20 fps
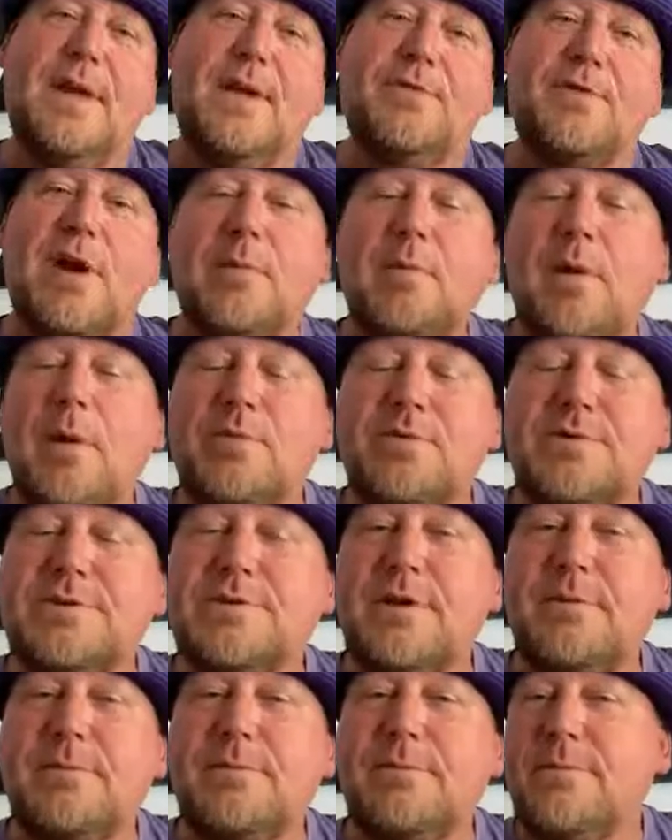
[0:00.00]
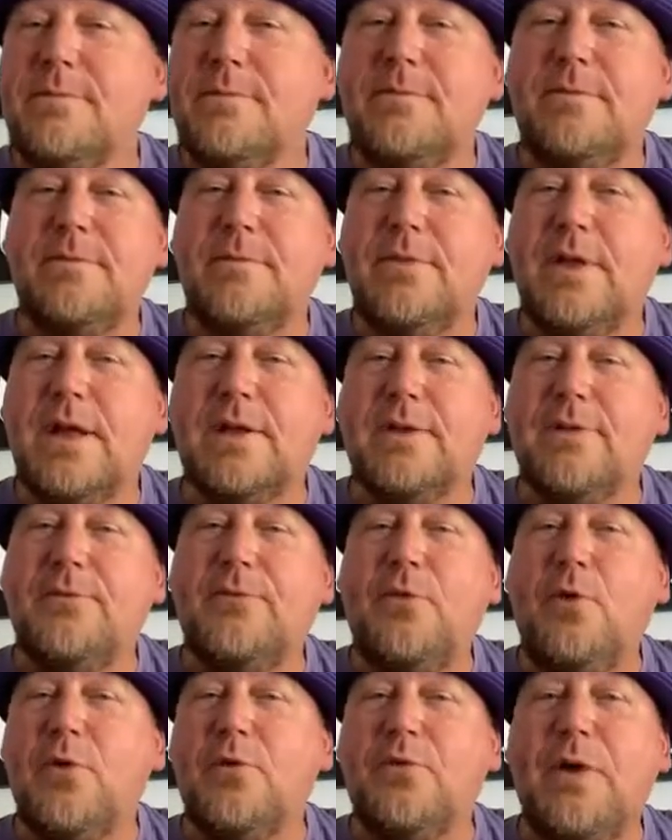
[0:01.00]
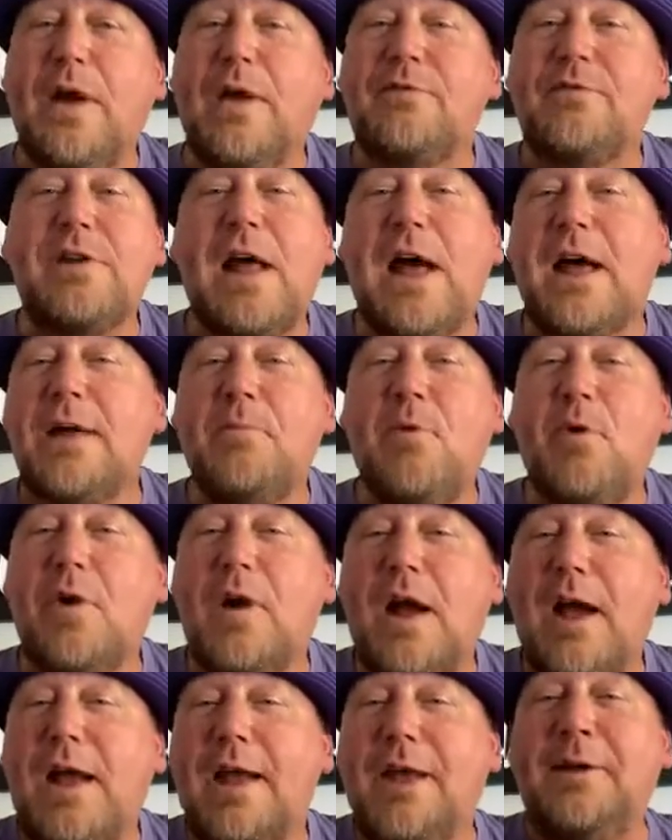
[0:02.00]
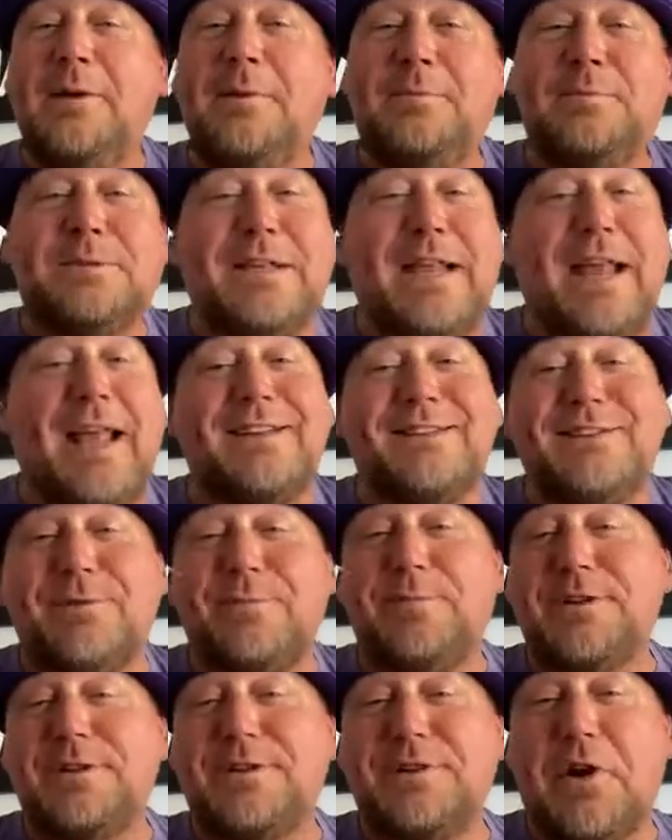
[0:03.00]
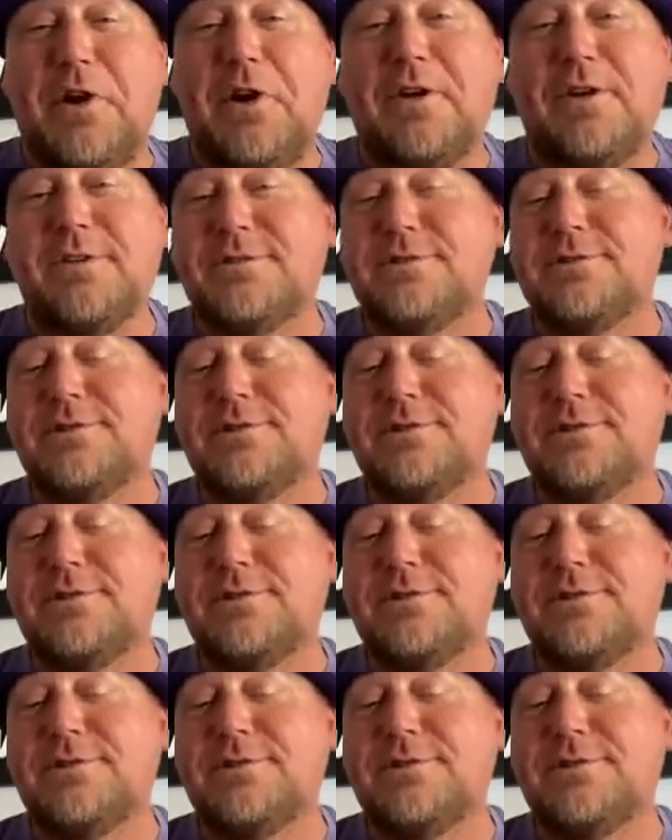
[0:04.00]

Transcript: I've come up with some like four or five not more hype as you've been talking.